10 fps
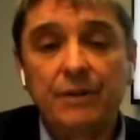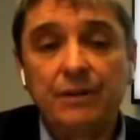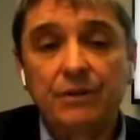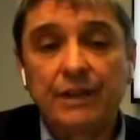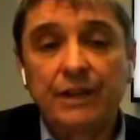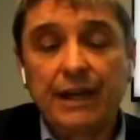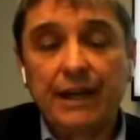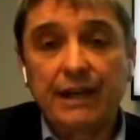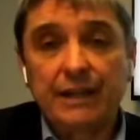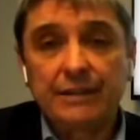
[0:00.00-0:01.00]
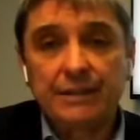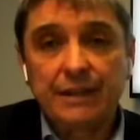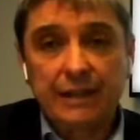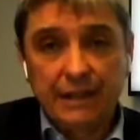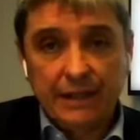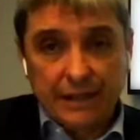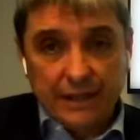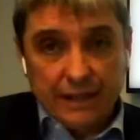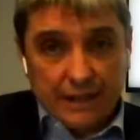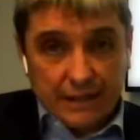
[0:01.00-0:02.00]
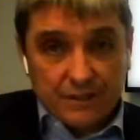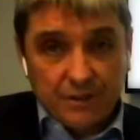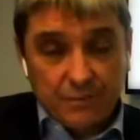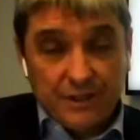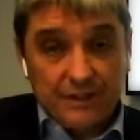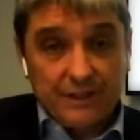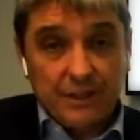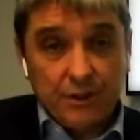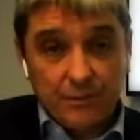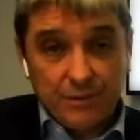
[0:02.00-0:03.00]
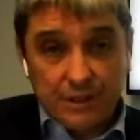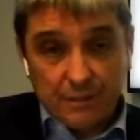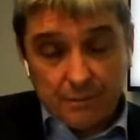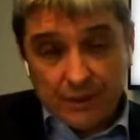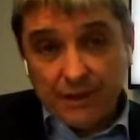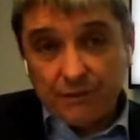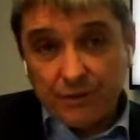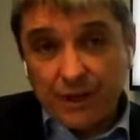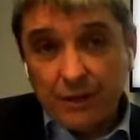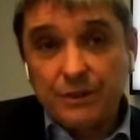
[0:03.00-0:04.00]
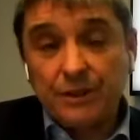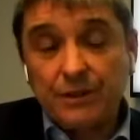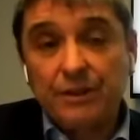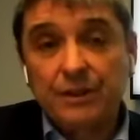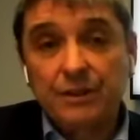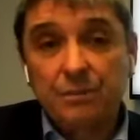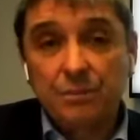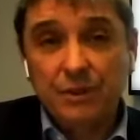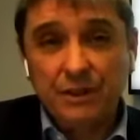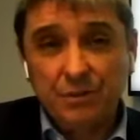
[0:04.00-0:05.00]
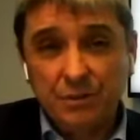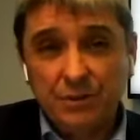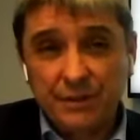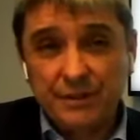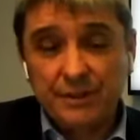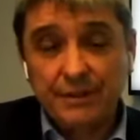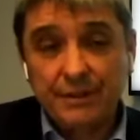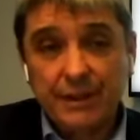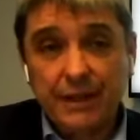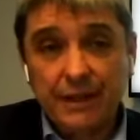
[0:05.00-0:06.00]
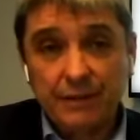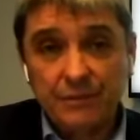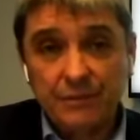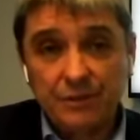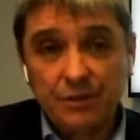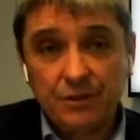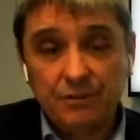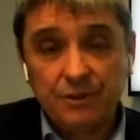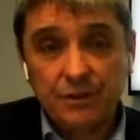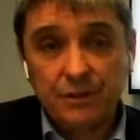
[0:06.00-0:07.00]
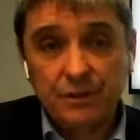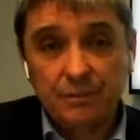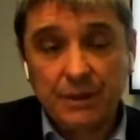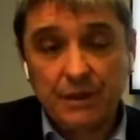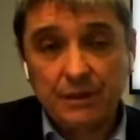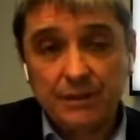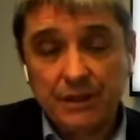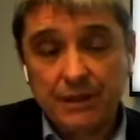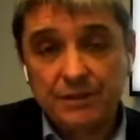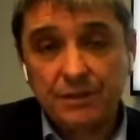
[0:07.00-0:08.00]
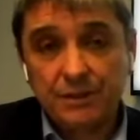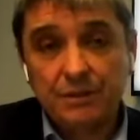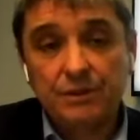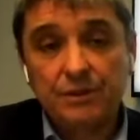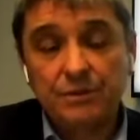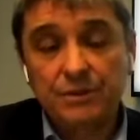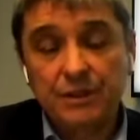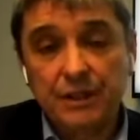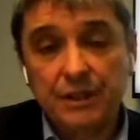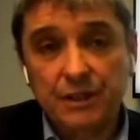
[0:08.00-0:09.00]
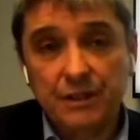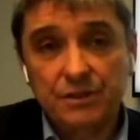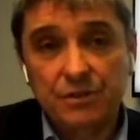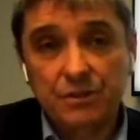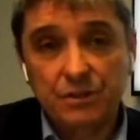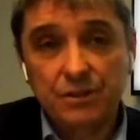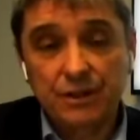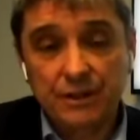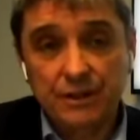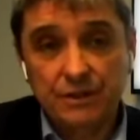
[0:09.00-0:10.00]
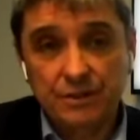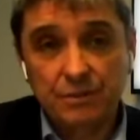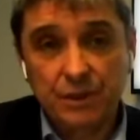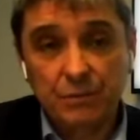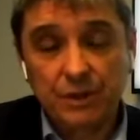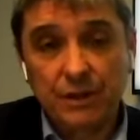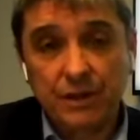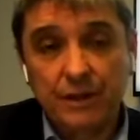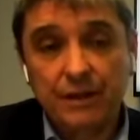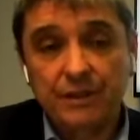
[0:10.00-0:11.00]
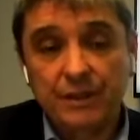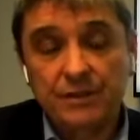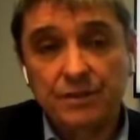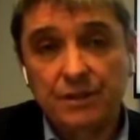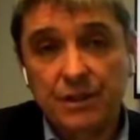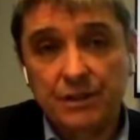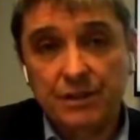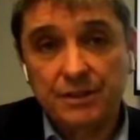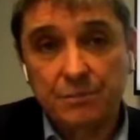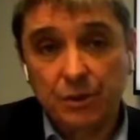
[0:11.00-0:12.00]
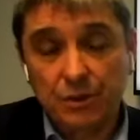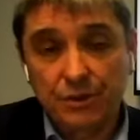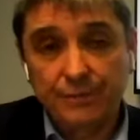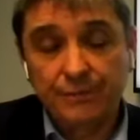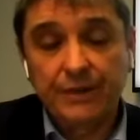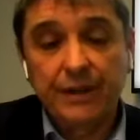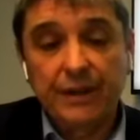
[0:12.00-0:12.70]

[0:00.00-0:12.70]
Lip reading: looking at some of the terms that I believe are out there, they're pretty onerous. So, you know, for the part, the lessor using the ABS structure, I think it's coming with a lot of extra costs and burden.